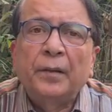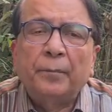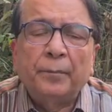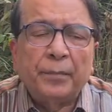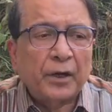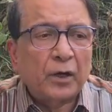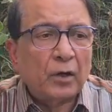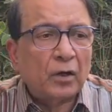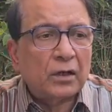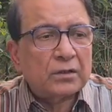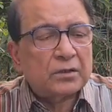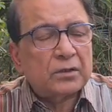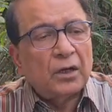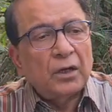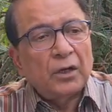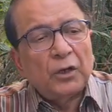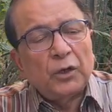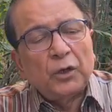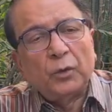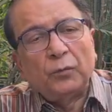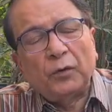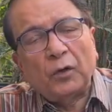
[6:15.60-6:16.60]
because
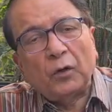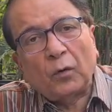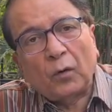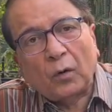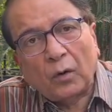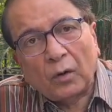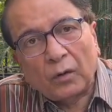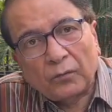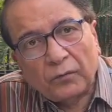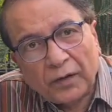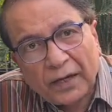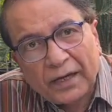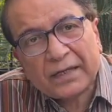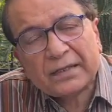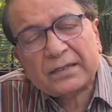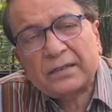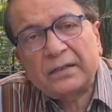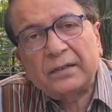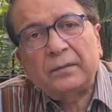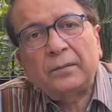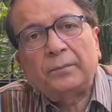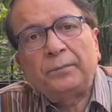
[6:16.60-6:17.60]
you will
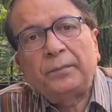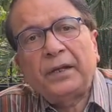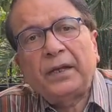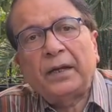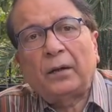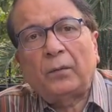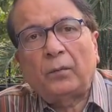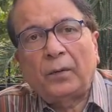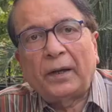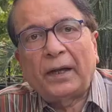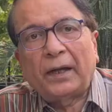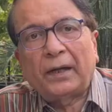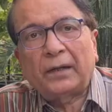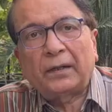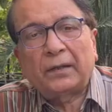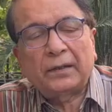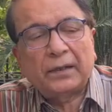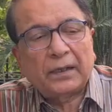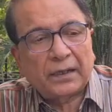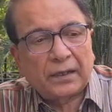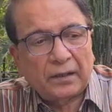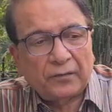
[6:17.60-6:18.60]
always be aware
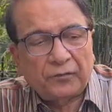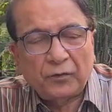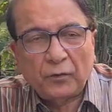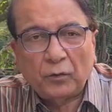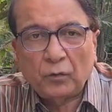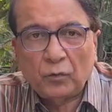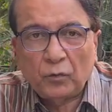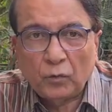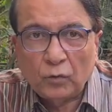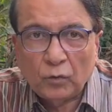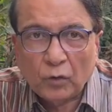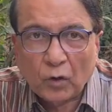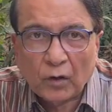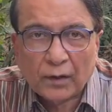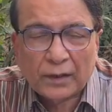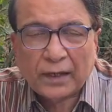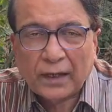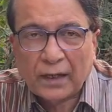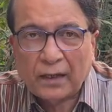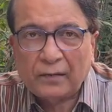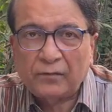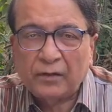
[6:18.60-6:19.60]
that if you do
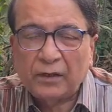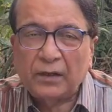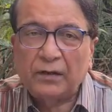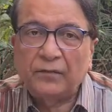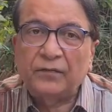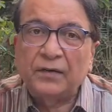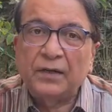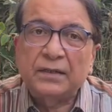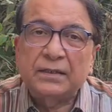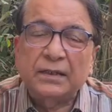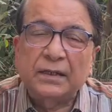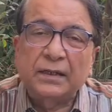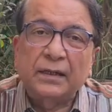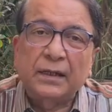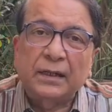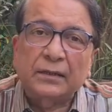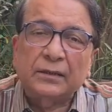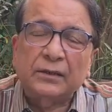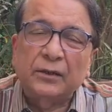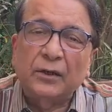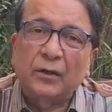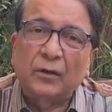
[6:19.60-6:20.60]
not have a defense
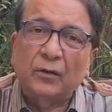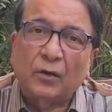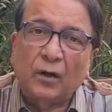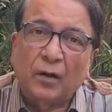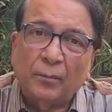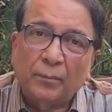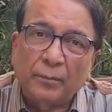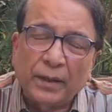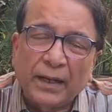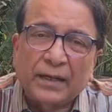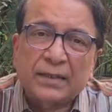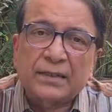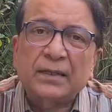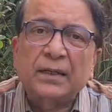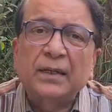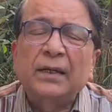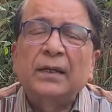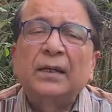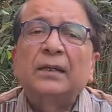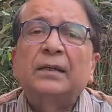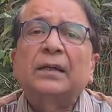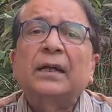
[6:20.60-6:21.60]
industrial complex,
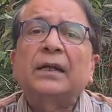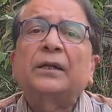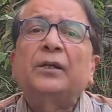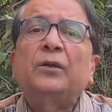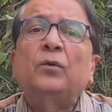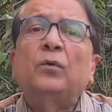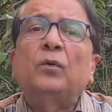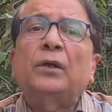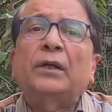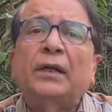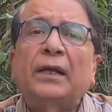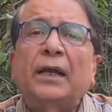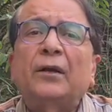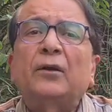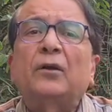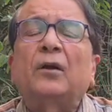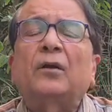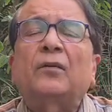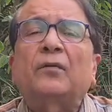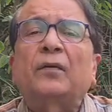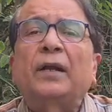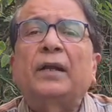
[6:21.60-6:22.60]
that you
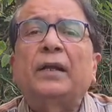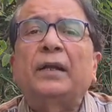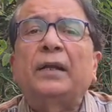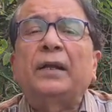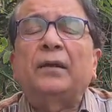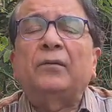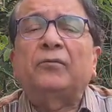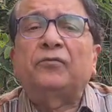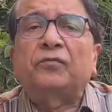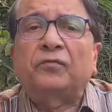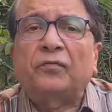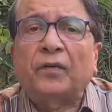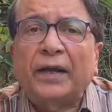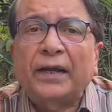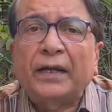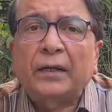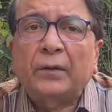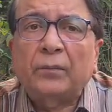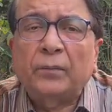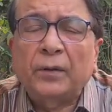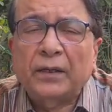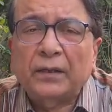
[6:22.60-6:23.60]
cannot really
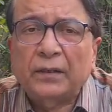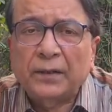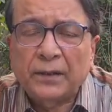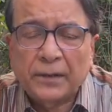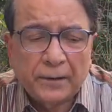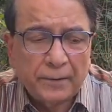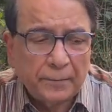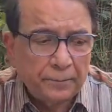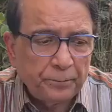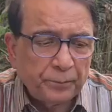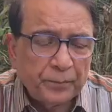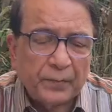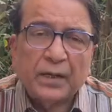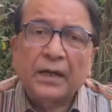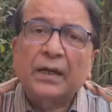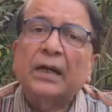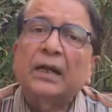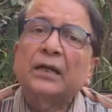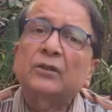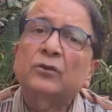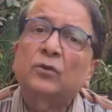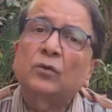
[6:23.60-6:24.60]
fight with the
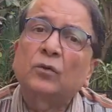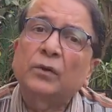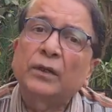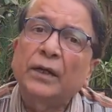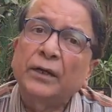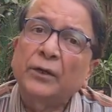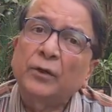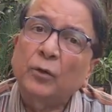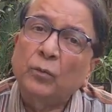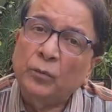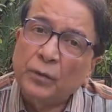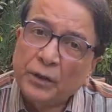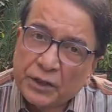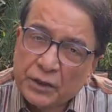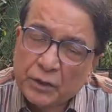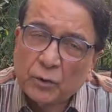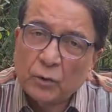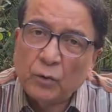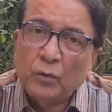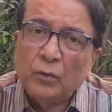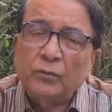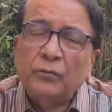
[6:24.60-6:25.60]
gusto that you wish
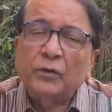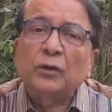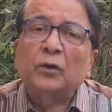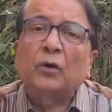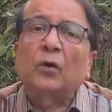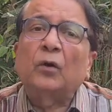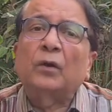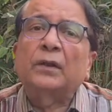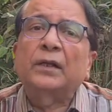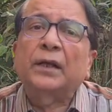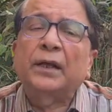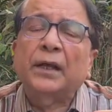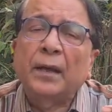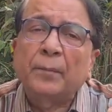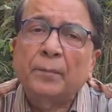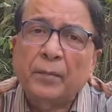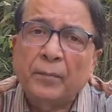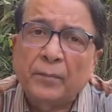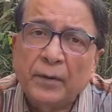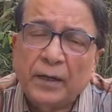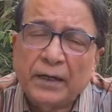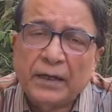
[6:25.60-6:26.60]
to, with all the
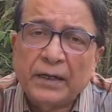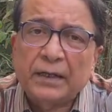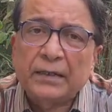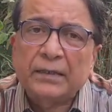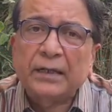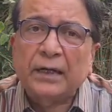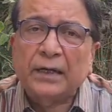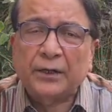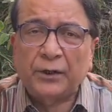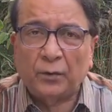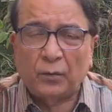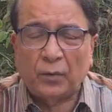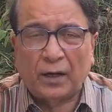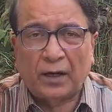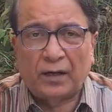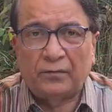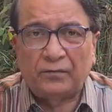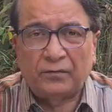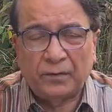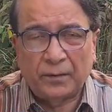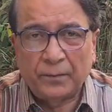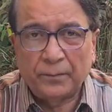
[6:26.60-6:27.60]
capabilities that you
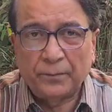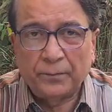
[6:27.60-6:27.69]
have.